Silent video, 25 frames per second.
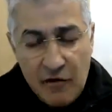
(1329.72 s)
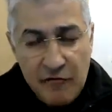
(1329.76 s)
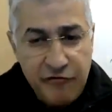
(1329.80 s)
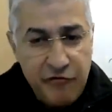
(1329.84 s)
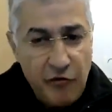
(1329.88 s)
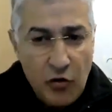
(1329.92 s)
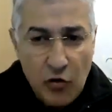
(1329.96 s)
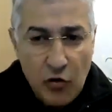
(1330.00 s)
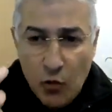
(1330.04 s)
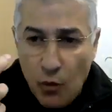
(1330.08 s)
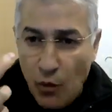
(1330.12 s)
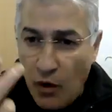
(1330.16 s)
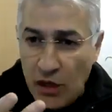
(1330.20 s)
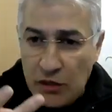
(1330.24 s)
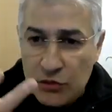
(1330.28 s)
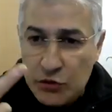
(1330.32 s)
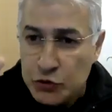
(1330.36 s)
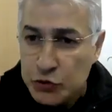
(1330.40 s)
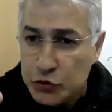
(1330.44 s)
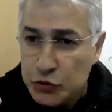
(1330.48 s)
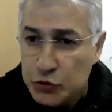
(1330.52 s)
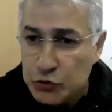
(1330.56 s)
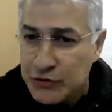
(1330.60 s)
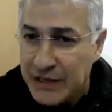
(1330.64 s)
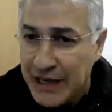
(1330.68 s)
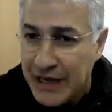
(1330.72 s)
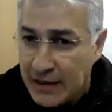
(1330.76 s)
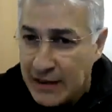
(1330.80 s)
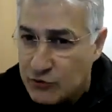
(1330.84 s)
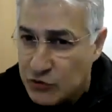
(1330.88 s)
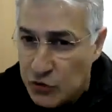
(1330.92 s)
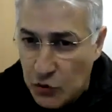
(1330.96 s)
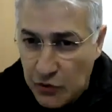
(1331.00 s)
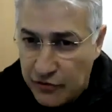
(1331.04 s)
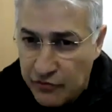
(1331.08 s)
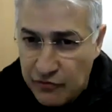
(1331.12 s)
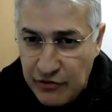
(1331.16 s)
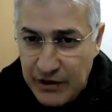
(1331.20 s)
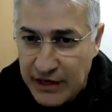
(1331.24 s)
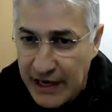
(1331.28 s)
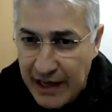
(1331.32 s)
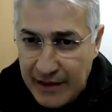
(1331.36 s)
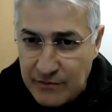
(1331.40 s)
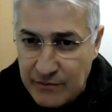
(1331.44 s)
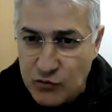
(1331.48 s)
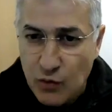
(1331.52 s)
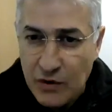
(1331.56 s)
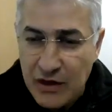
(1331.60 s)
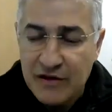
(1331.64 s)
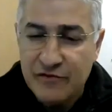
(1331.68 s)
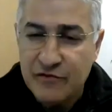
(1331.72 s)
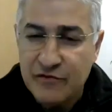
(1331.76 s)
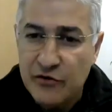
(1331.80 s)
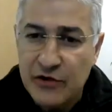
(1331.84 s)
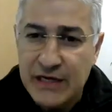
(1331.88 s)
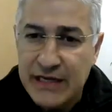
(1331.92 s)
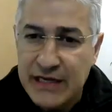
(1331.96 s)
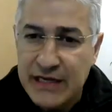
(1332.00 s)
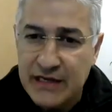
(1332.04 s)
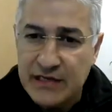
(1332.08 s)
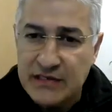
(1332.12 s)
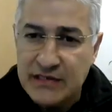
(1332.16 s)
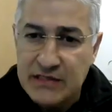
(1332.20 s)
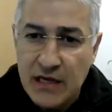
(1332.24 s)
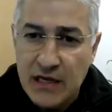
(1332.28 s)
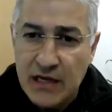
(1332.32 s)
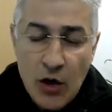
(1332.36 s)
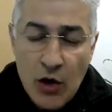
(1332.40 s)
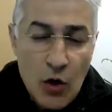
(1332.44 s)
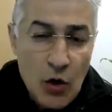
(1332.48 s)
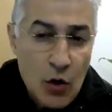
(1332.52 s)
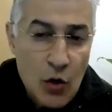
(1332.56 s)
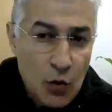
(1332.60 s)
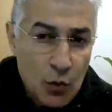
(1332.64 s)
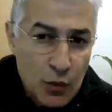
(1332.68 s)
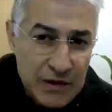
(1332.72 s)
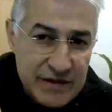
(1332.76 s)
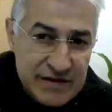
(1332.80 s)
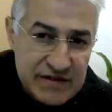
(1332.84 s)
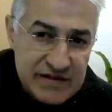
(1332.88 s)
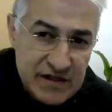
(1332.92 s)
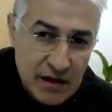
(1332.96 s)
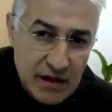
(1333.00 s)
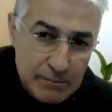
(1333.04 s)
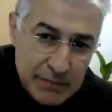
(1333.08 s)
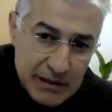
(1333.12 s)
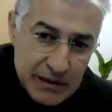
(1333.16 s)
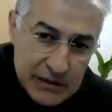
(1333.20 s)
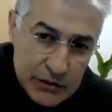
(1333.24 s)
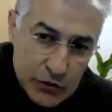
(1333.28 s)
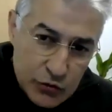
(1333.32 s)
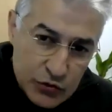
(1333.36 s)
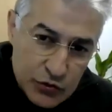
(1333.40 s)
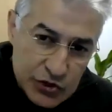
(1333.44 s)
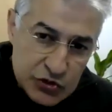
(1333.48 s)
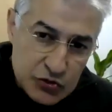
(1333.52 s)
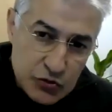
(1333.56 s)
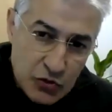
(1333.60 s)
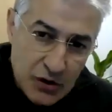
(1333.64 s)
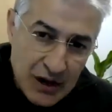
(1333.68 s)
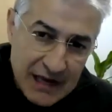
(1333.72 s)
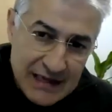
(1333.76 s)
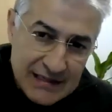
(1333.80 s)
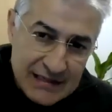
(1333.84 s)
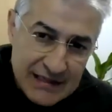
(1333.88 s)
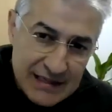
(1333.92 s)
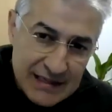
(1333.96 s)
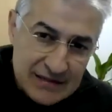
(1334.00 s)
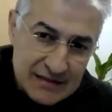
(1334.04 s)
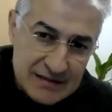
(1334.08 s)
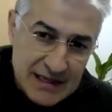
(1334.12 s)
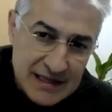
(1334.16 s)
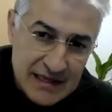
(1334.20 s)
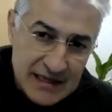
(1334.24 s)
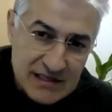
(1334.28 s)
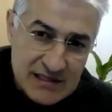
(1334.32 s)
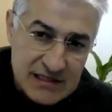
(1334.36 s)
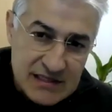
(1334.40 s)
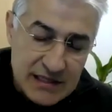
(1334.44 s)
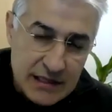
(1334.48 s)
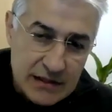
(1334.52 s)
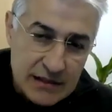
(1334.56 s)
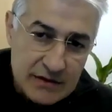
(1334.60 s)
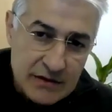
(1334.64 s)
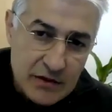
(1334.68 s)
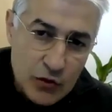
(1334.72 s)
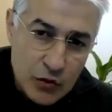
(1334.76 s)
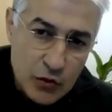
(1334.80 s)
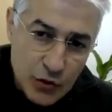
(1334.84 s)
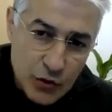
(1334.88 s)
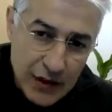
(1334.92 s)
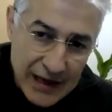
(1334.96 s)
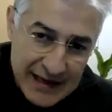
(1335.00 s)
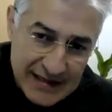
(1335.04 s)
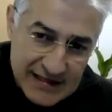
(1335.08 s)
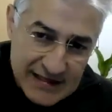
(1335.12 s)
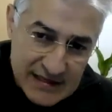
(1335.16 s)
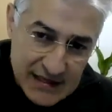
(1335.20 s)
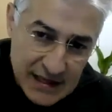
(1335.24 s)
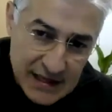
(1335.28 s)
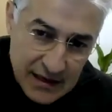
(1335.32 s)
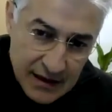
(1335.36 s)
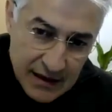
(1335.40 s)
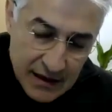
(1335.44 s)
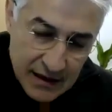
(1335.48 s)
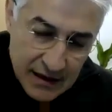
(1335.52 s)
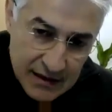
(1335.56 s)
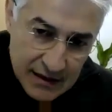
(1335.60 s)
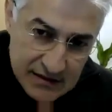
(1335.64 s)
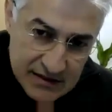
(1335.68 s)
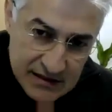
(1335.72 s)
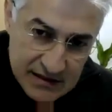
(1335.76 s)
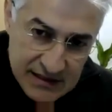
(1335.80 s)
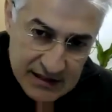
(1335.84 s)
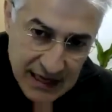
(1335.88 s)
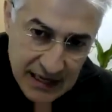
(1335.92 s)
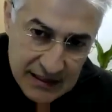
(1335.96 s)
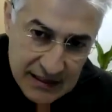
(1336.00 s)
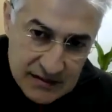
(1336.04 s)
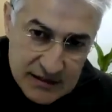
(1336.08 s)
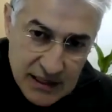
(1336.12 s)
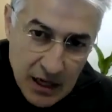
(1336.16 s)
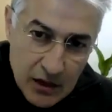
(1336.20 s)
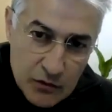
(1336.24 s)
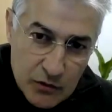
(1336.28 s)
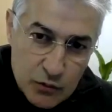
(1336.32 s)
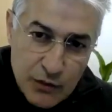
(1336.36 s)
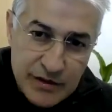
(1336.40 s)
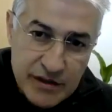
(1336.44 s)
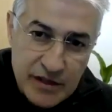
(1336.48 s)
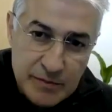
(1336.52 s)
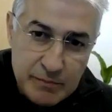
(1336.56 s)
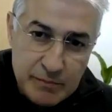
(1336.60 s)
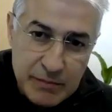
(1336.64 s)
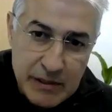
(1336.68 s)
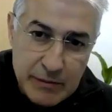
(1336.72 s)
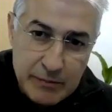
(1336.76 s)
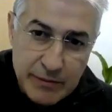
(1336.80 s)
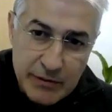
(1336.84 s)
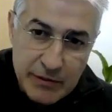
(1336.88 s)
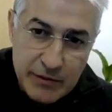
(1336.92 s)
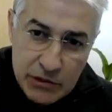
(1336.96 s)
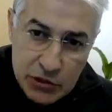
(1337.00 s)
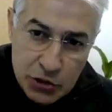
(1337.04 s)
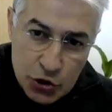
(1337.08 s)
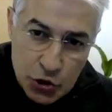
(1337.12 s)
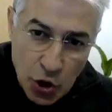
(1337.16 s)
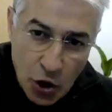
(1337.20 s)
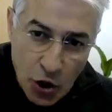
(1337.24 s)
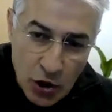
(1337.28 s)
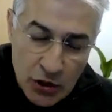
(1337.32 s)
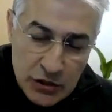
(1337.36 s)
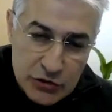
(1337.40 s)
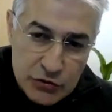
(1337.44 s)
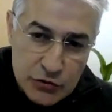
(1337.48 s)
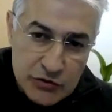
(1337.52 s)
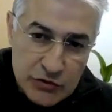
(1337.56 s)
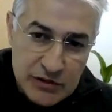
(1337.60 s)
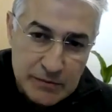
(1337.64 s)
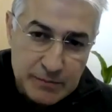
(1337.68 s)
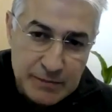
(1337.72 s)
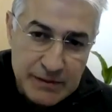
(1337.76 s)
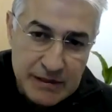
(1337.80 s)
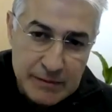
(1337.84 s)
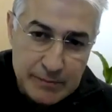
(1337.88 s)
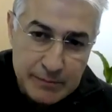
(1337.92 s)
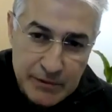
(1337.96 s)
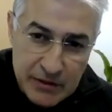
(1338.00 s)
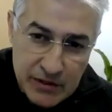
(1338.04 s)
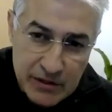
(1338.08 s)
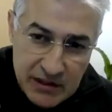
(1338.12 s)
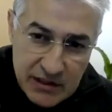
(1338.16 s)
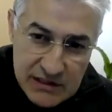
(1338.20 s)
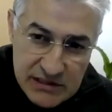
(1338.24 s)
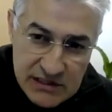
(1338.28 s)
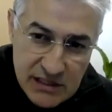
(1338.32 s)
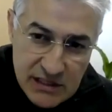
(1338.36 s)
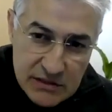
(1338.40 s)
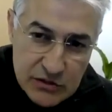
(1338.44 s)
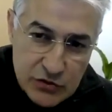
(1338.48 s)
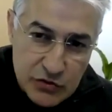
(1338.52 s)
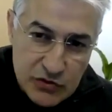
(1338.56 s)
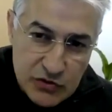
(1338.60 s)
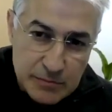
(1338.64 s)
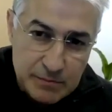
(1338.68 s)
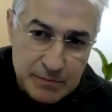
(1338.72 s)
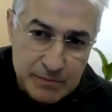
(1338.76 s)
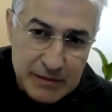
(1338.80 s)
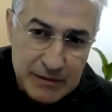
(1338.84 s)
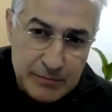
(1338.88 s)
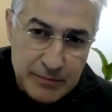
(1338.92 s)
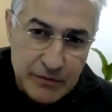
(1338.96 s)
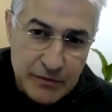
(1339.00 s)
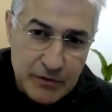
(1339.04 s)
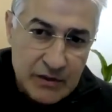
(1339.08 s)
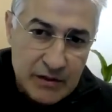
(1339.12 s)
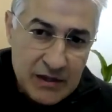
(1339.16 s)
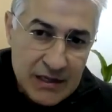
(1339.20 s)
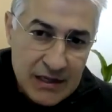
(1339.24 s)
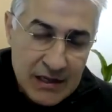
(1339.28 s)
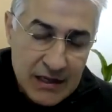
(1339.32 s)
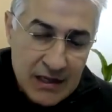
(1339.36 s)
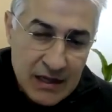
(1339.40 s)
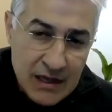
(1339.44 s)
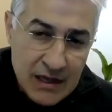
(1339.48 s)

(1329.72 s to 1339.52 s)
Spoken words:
for 1, 2 names or 3 names, whatever it is, with somebody who's tried and tested, who has sat down with the people, talked to the people, listened to the people,